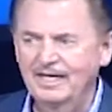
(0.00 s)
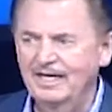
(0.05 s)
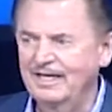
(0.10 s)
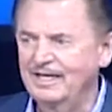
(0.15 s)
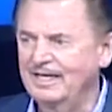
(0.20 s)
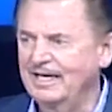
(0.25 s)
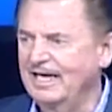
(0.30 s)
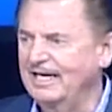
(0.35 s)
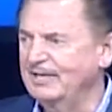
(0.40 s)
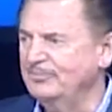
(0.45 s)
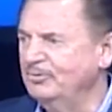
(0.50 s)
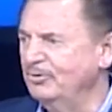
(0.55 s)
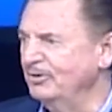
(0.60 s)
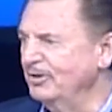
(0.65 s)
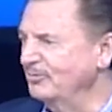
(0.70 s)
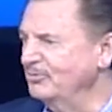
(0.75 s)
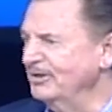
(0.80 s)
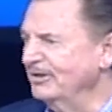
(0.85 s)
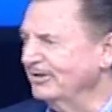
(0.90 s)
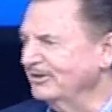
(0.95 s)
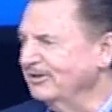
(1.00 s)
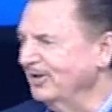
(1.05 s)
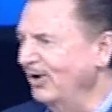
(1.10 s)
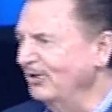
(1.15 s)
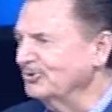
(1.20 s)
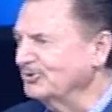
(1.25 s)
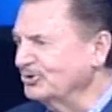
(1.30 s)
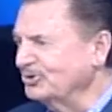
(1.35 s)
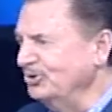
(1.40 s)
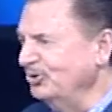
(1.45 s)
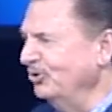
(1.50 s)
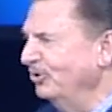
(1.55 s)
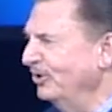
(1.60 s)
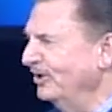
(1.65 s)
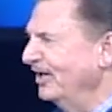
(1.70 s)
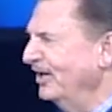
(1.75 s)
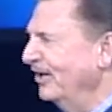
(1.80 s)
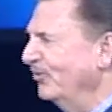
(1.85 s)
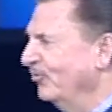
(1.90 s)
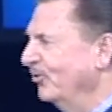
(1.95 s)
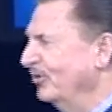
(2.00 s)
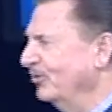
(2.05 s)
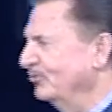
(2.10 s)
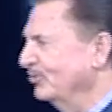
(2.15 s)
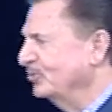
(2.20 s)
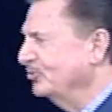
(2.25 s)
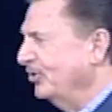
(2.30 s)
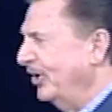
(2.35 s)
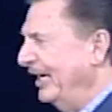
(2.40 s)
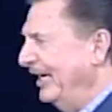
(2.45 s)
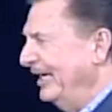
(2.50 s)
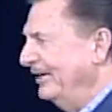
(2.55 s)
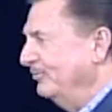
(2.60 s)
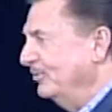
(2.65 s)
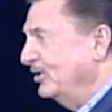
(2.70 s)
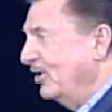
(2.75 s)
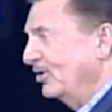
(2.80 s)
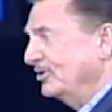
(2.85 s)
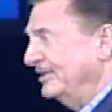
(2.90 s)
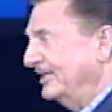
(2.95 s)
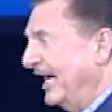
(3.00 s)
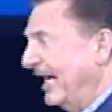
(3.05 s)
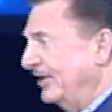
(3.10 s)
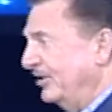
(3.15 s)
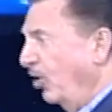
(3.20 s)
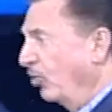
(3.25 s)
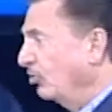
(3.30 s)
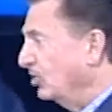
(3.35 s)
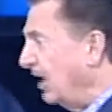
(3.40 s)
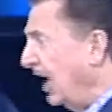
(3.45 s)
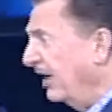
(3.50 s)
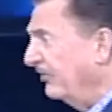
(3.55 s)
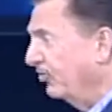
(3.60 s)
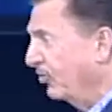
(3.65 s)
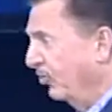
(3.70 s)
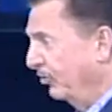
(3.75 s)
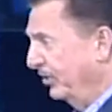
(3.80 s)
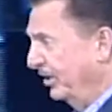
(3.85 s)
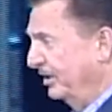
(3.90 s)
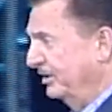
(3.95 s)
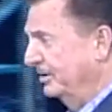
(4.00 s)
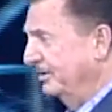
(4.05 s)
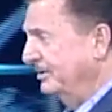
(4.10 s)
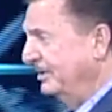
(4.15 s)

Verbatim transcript: and I had to pull up real close to her when it was raining because it had no cover on it.